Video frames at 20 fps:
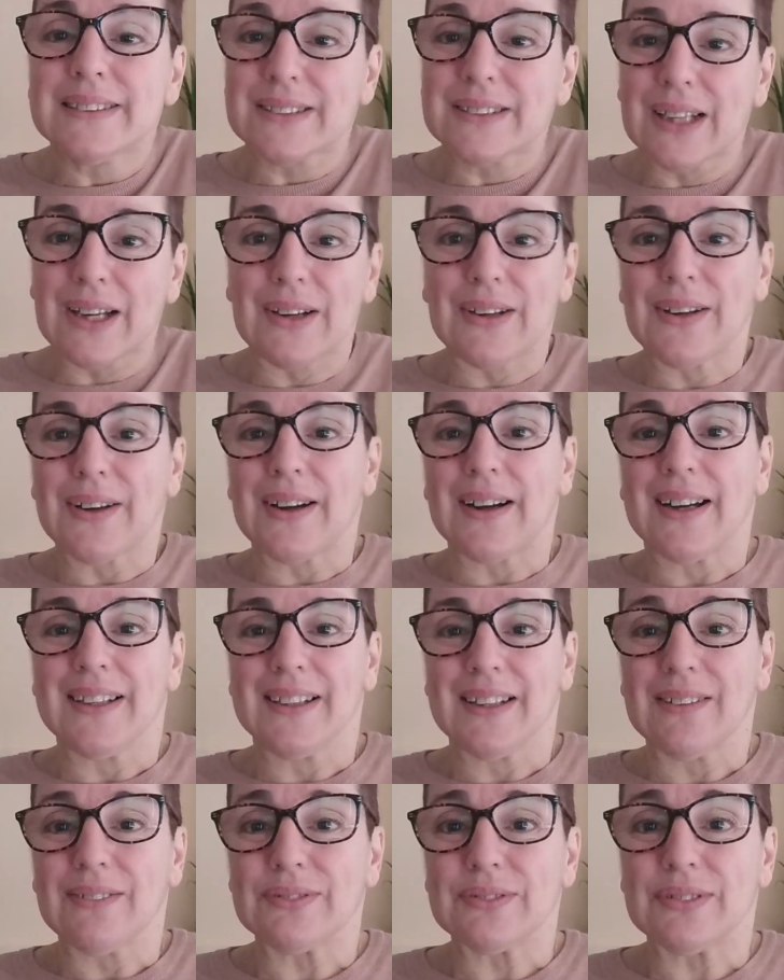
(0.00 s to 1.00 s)
So I
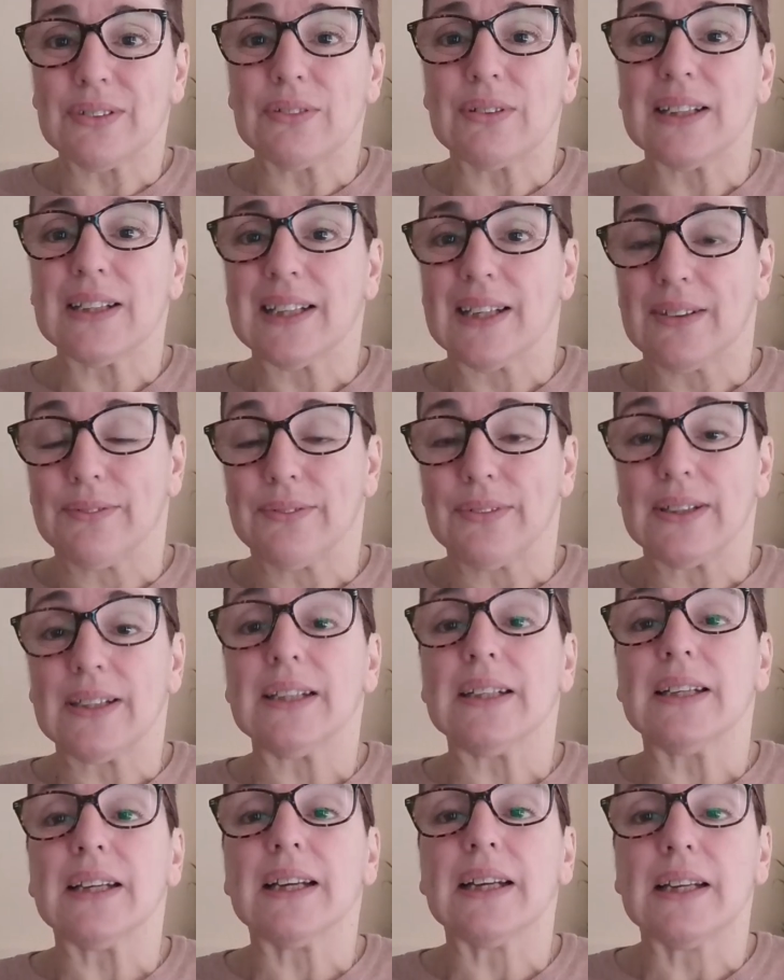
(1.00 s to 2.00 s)
left year
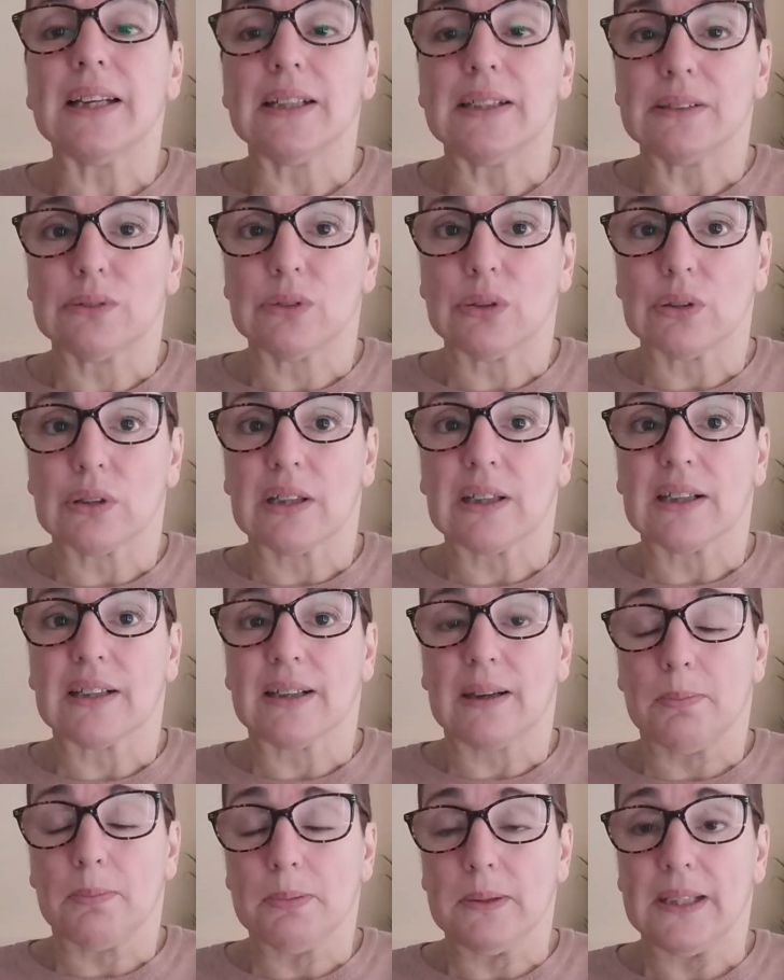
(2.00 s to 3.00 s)
11 and took a
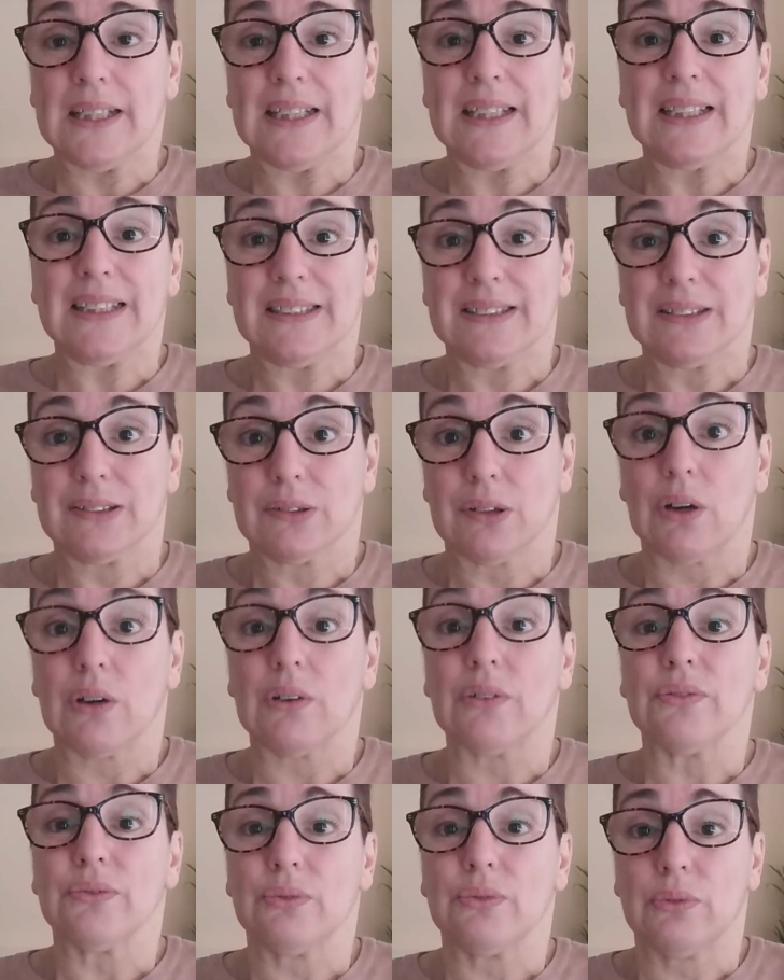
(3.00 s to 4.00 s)
couple of years
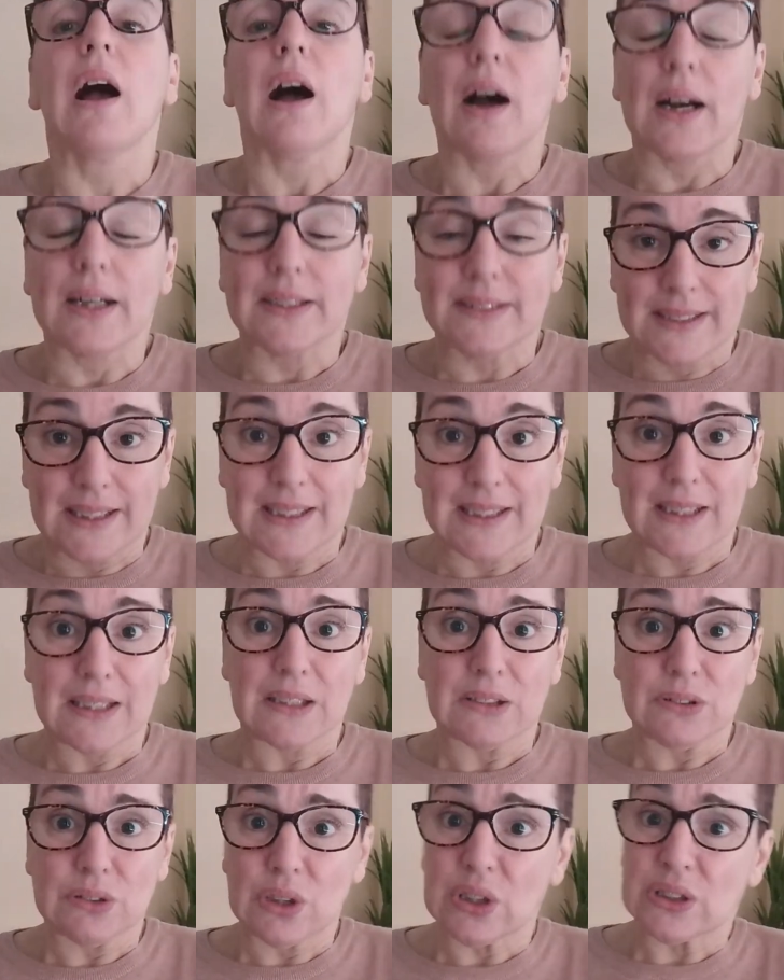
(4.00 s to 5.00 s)
off. I did
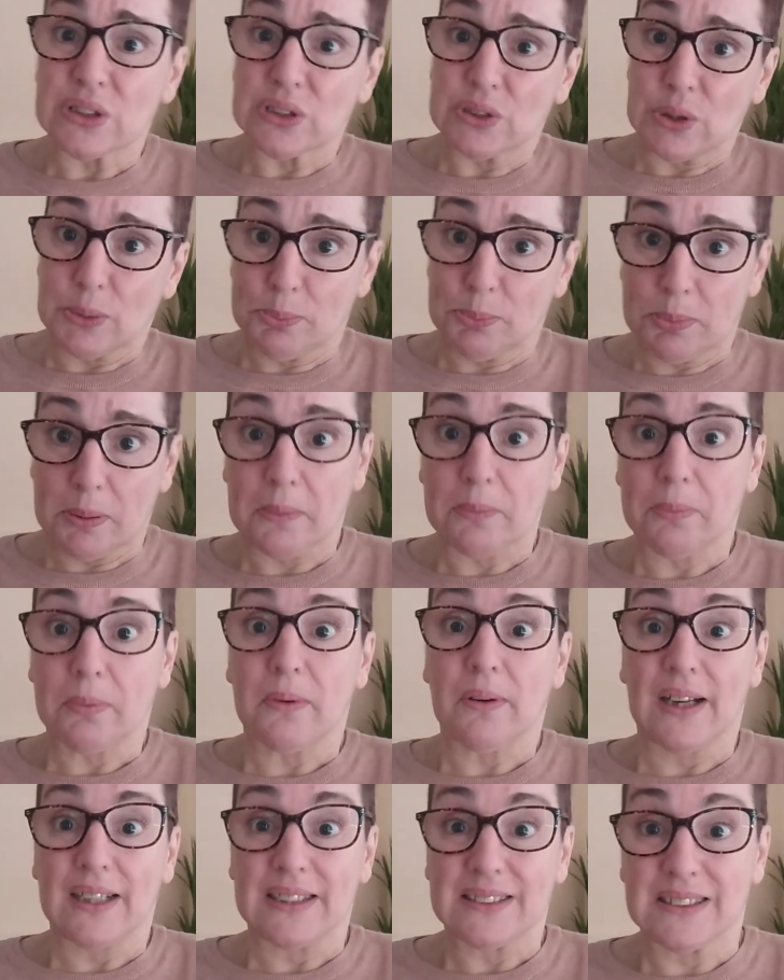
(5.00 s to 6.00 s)
a tertiary
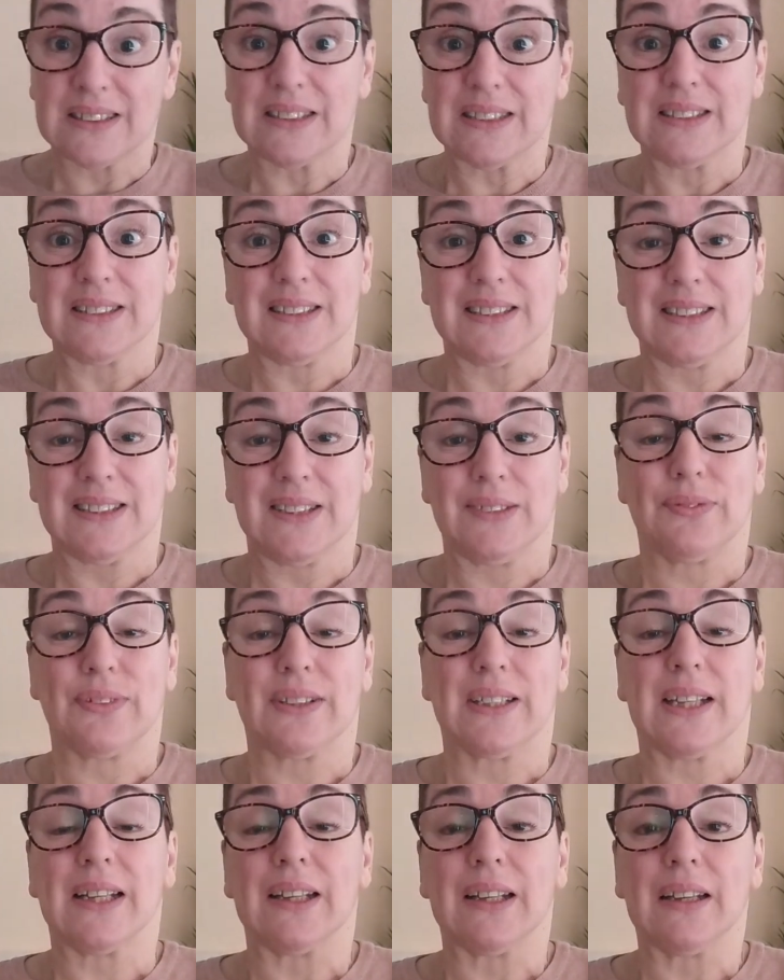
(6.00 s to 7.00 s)
preparation
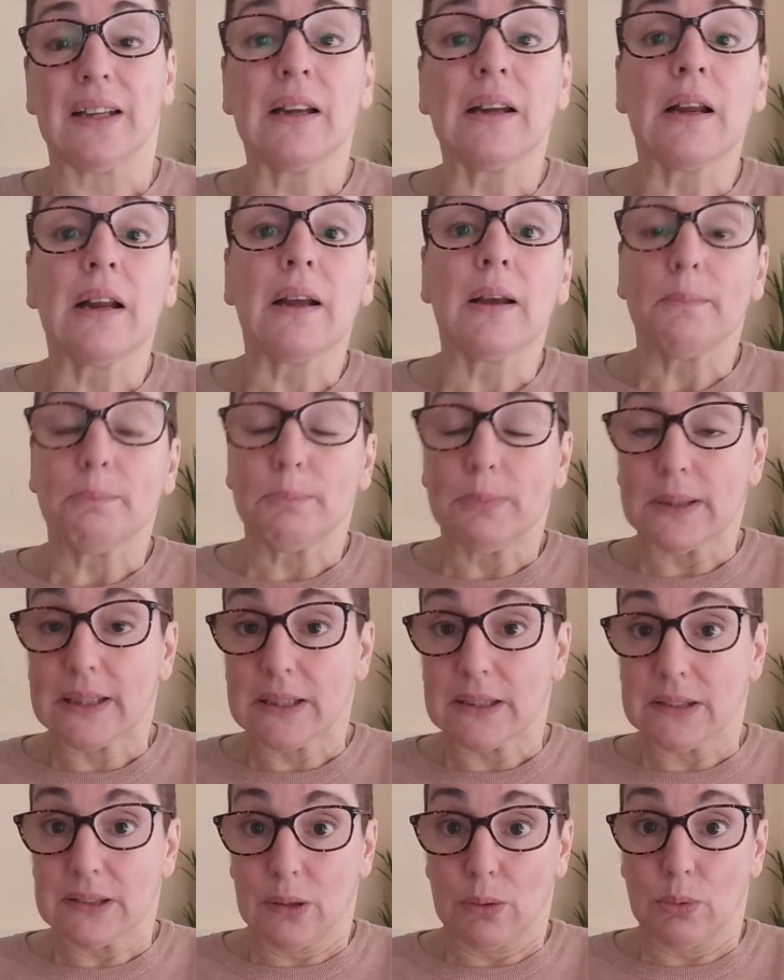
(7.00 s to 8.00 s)
certificate
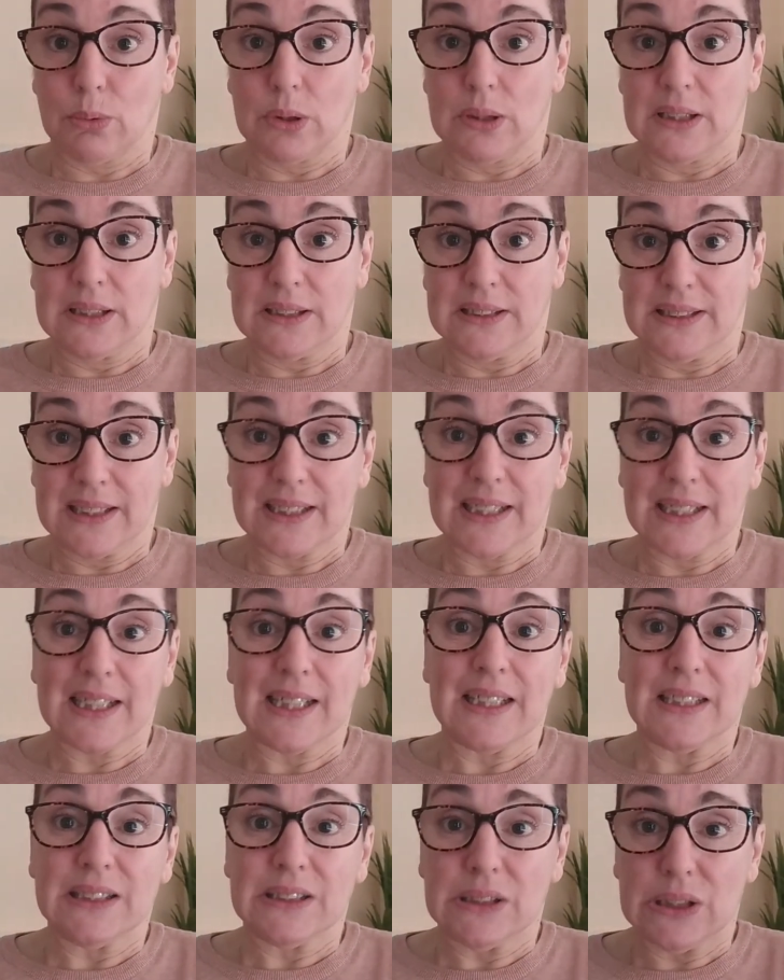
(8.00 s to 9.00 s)
because I wanted to
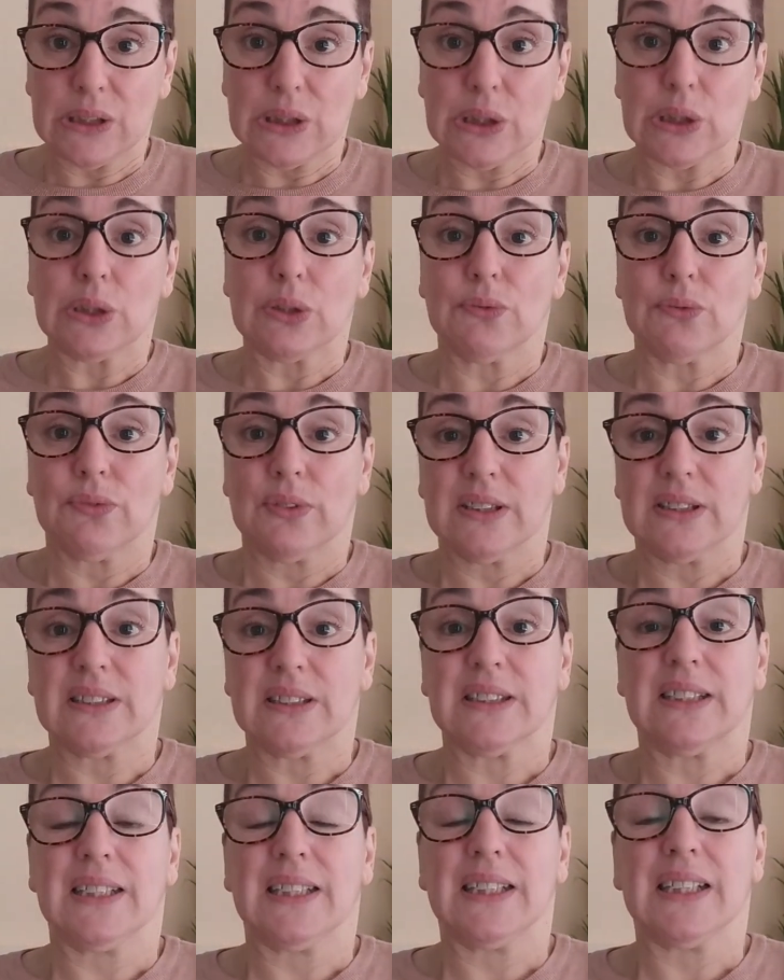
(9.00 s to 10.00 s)
get into
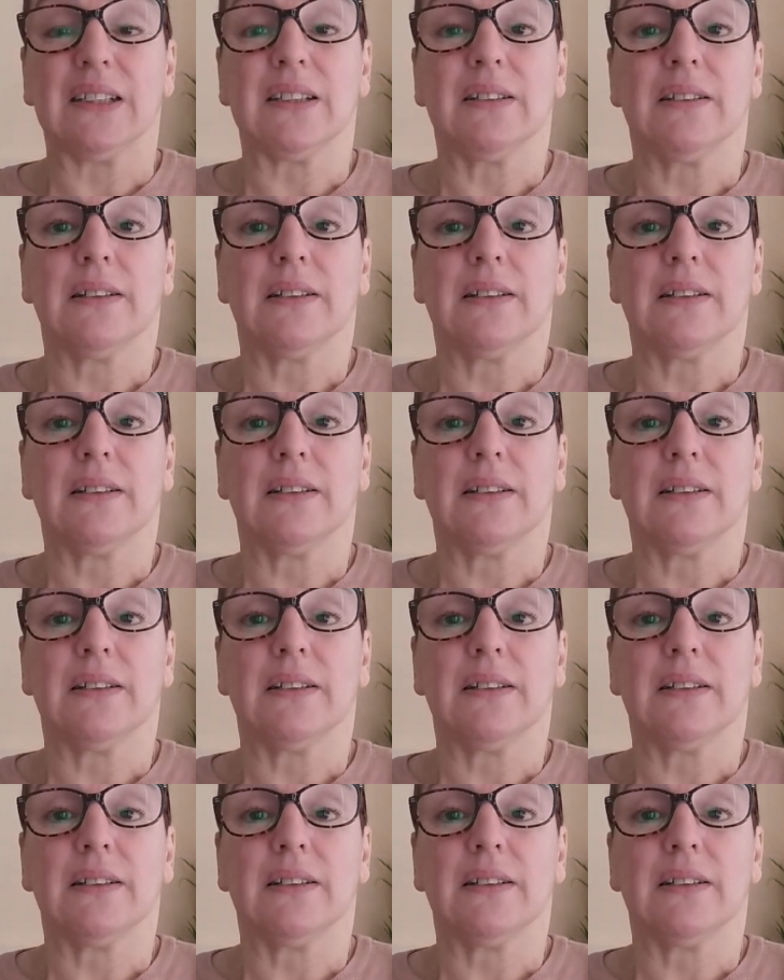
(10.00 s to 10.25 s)
university.